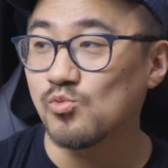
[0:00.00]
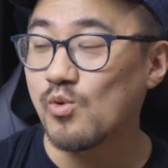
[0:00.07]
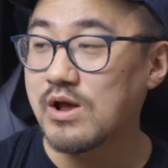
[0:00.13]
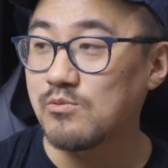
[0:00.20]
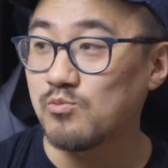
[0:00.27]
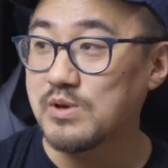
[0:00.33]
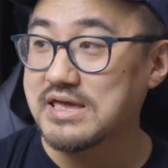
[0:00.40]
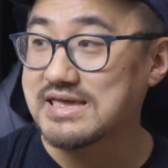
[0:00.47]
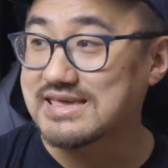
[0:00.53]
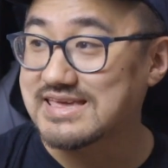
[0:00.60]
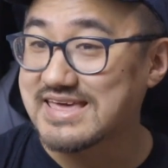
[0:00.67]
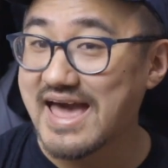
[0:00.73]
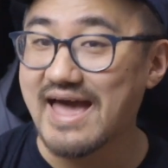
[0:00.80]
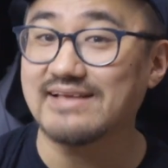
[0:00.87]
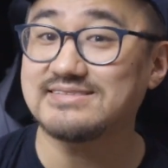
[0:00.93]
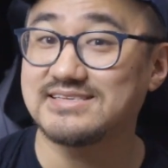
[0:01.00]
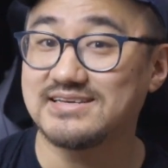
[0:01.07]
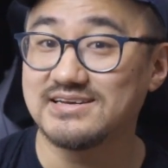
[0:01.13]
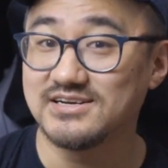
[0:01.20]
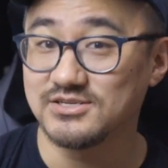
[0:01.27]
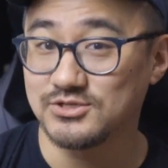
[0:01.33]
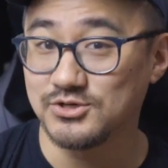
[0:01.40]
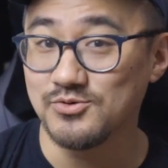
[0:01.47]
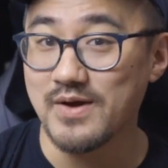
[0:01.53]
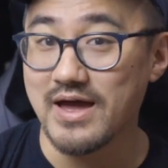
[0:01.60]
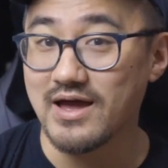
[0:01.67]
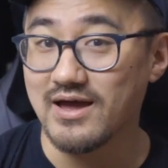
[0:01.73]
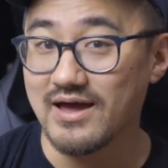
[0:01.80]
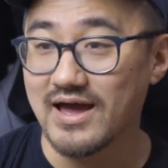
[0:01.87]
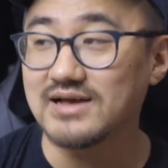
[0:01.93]
when we get to
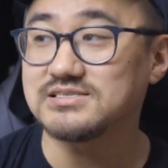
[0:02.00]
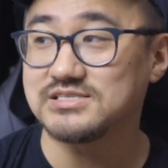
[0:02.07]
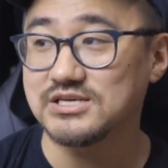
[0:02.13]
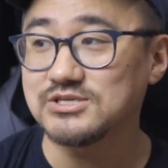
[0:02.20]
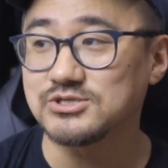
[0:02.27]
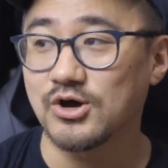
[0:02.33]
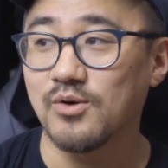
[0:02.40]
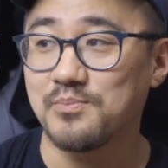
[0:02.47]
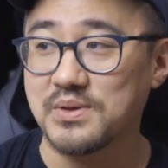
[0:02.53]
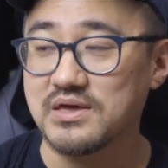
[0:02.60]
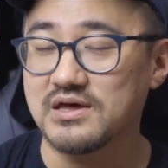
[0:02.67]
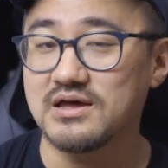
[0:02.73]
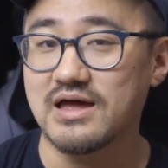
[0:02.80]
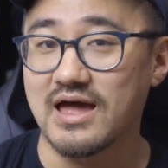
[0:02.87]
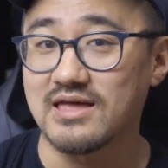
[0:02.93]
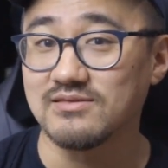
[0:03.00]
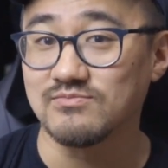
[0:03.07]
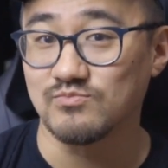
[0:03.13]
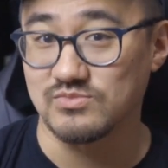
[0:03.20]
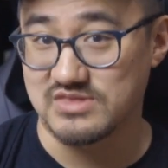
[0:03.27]
SDTopia and